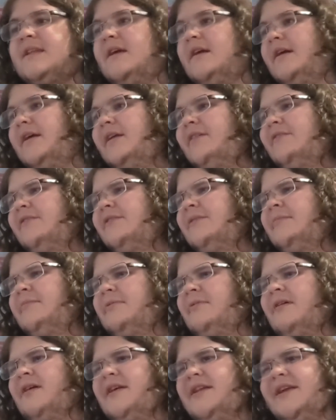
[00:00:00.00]
Uh, even
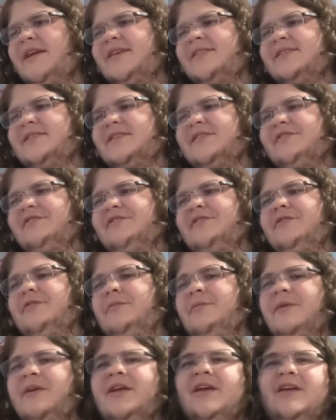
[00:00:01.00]
LeBron has like a
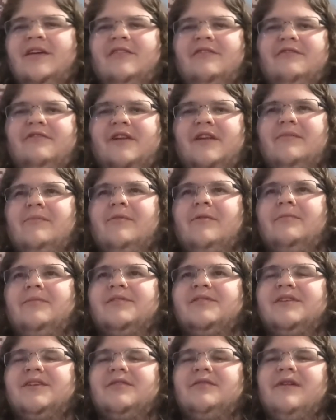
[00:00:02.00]
few funny
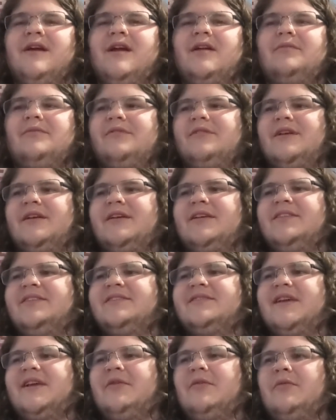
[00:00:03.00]
moments to interact with. Like
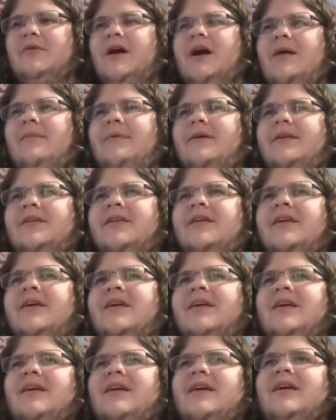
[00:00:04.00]
he's like Robin,
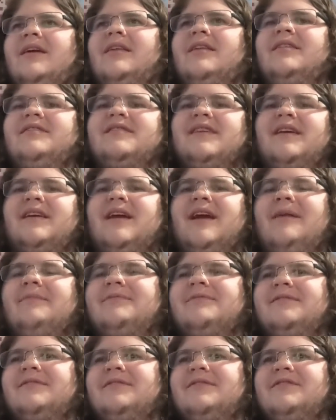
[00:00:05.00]
and he's like
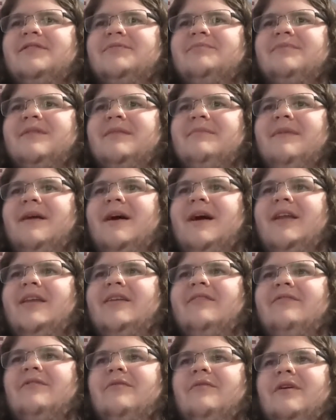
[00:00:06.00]
absolutely just being
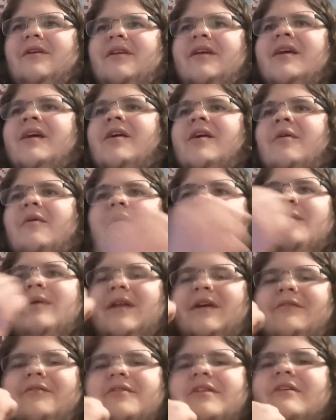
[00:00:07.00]
behind everyone.
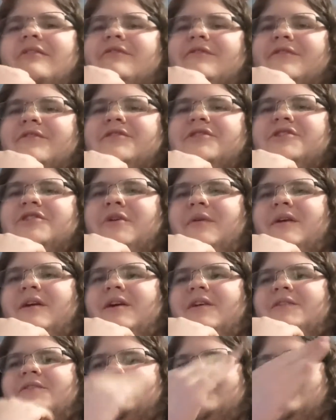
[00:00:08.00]
Whenever they're first
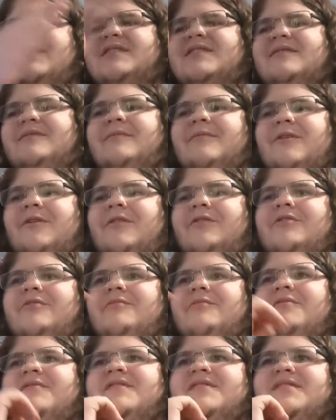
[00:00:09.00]
showing all those scenes of them going
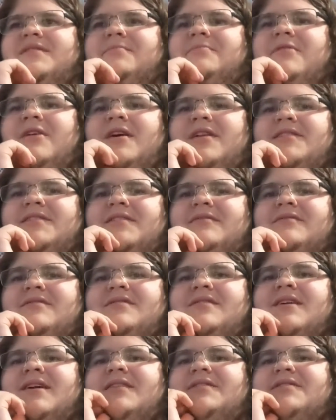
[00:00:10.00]
through movies, LeBron is
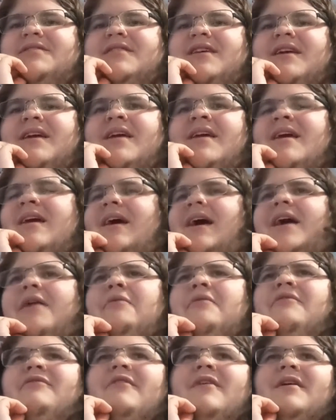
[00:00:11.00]
always the guy who's just like, I
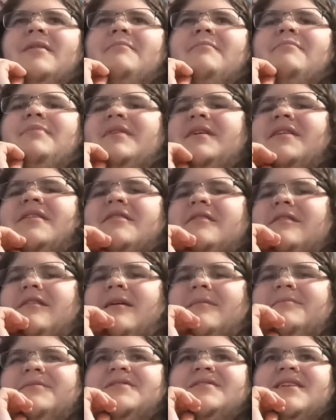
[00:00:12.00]
don't want to fucking be
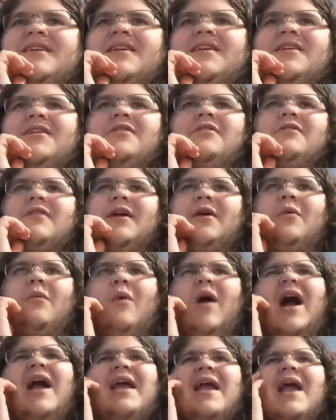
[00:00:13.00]
here. I'm just like here. Like,
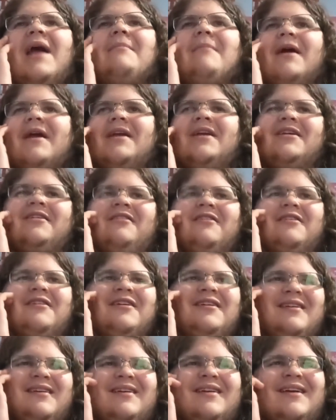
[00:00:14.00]
why am I
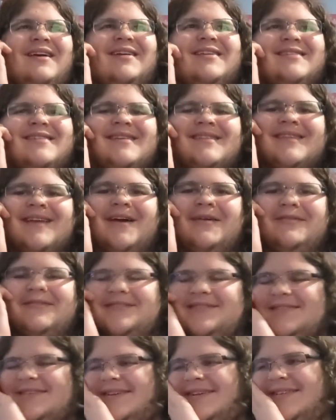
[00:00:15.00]
here? I thought that
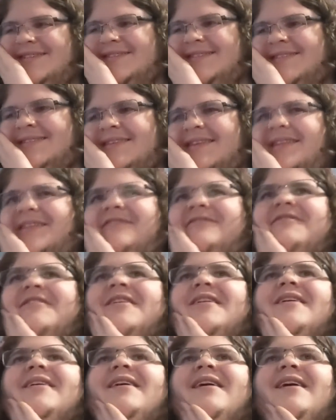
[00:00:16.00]
was consistently
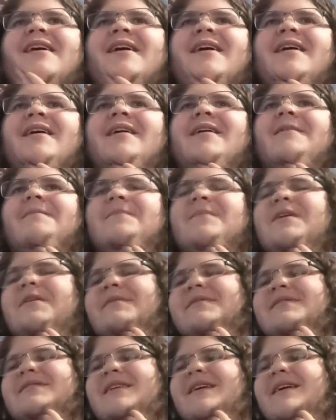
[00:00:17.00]
funny. He
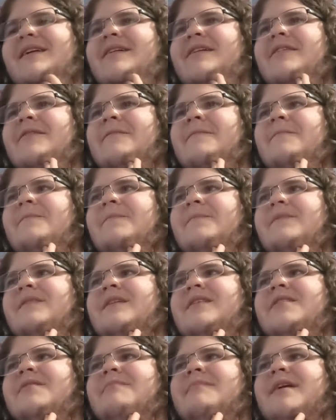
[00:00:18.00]
was like,
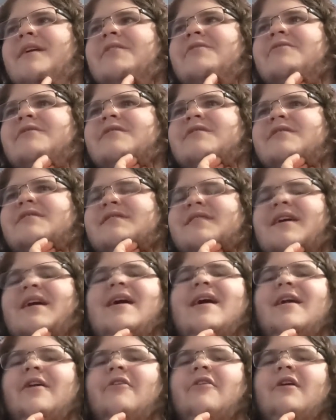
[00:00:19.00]
in the Matrix, he's like,
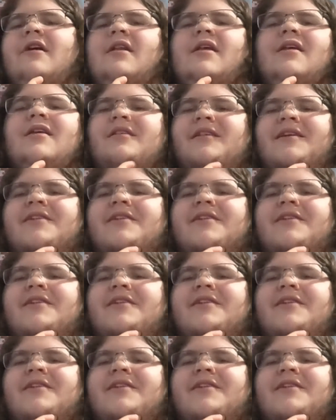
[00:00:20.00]
"Hi, Granny."